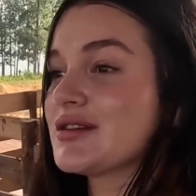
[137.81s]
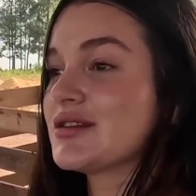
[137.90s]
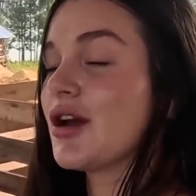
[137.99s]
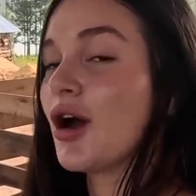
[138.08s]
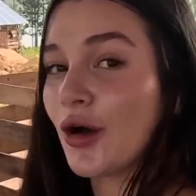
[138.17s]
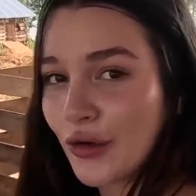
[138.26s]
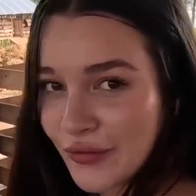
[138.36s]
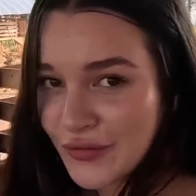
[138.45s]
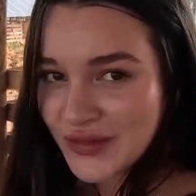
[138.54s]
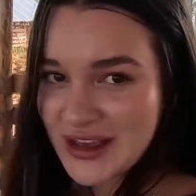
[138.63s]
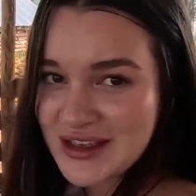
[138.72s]
So
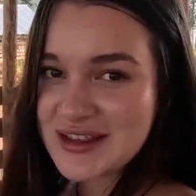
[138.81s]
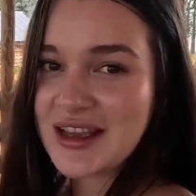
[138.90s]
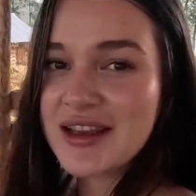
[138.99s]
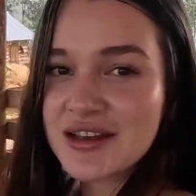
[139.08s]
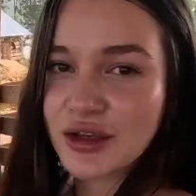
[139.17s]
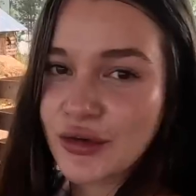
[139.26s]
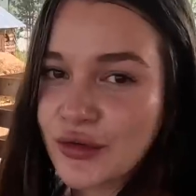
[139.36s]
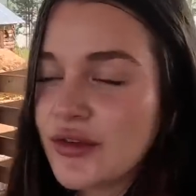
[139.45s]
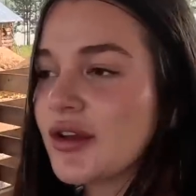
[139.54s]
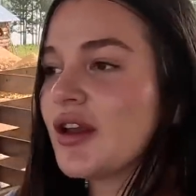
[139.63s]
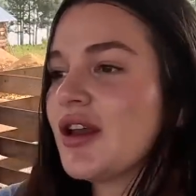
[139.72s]
stay
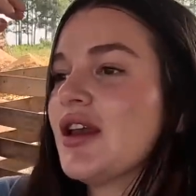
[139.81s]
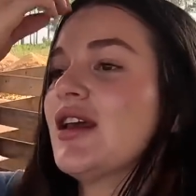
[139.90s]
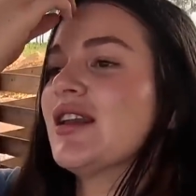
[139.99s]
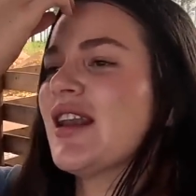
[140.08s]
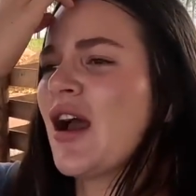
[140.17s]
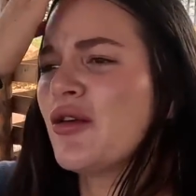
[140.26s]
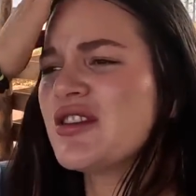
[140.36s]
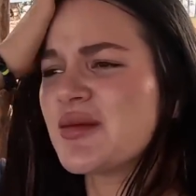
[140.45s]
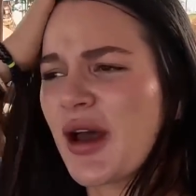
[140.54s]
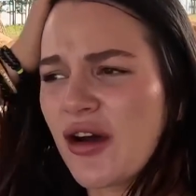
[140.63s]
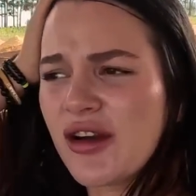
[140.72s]
tuned. Now it's
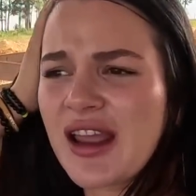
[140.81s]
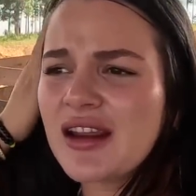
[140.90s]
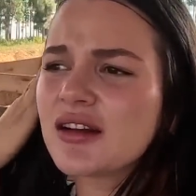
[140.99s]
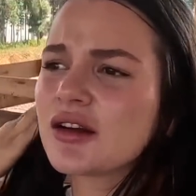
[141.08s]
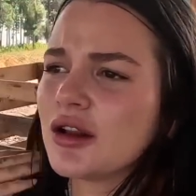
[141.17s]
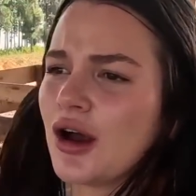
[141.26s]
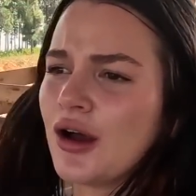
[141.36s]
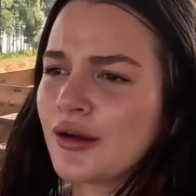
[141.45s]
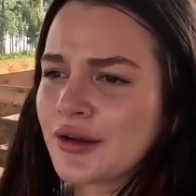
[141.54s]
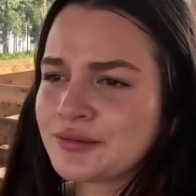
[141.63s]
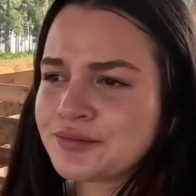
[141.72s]
about 8 o'clock,